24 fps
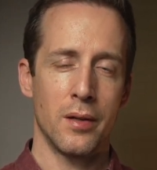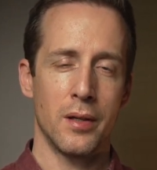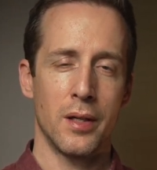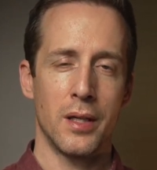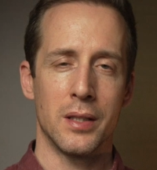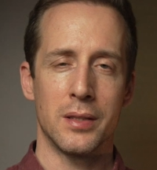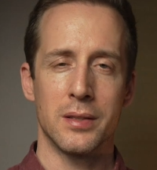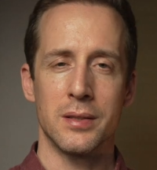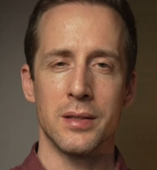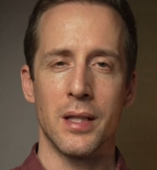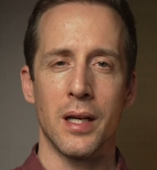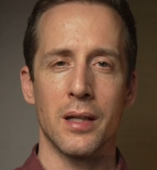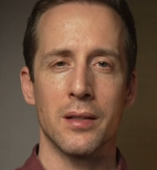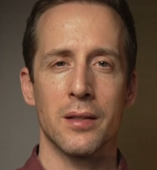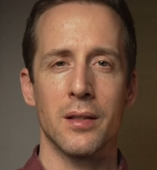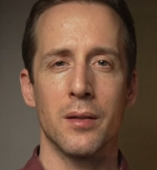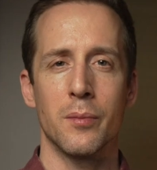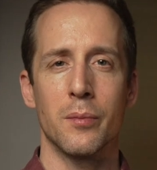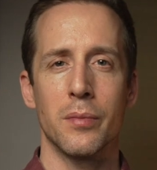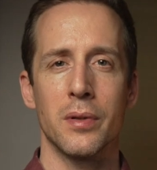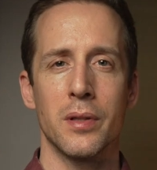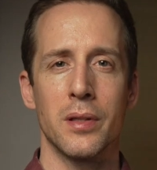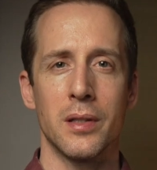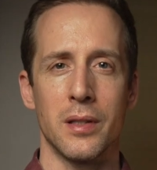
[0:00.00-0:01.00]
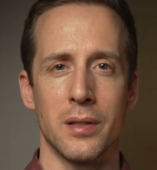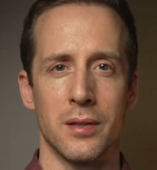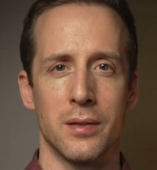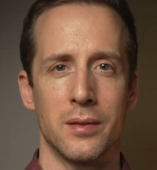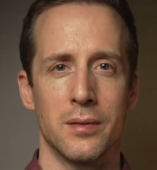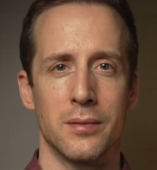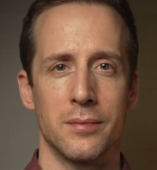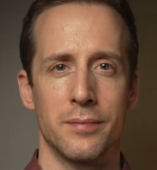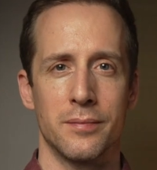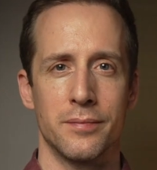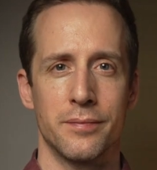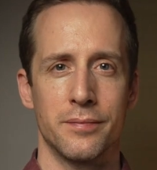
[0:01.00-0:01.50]
it's not
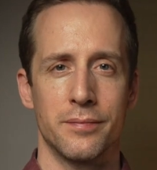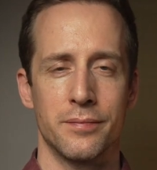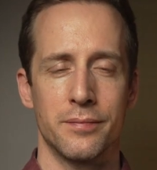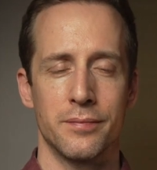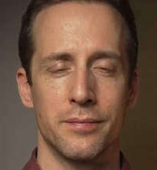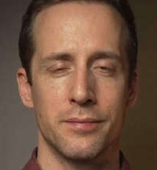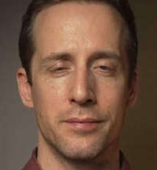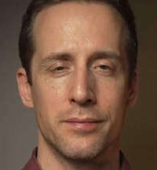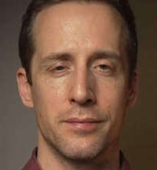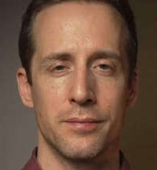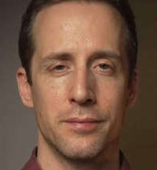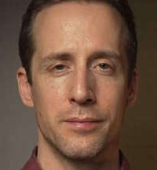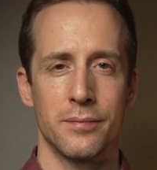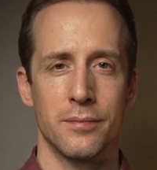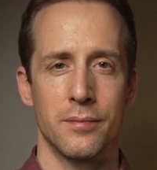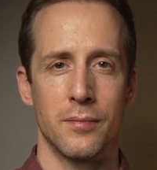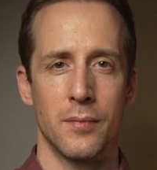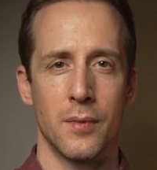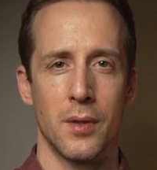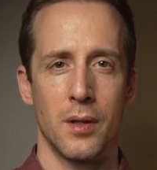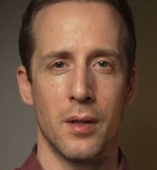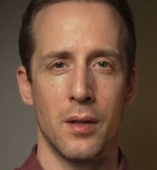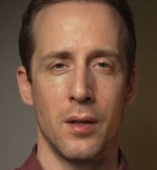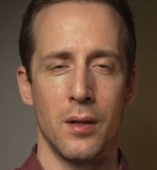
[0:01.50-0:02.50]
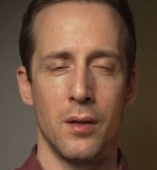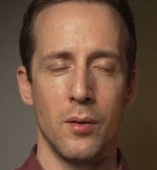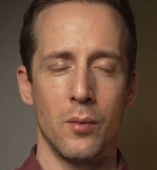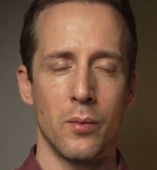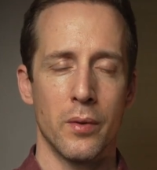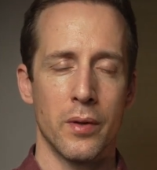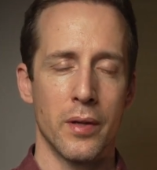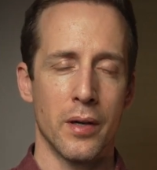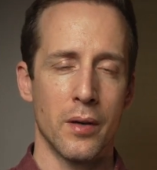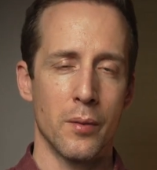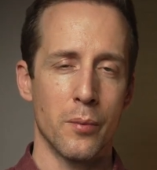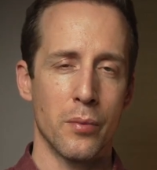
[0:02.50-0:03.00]
complete.
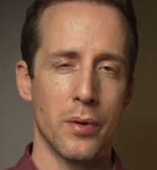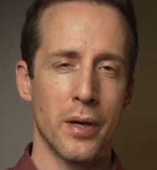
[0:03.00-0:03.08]
Without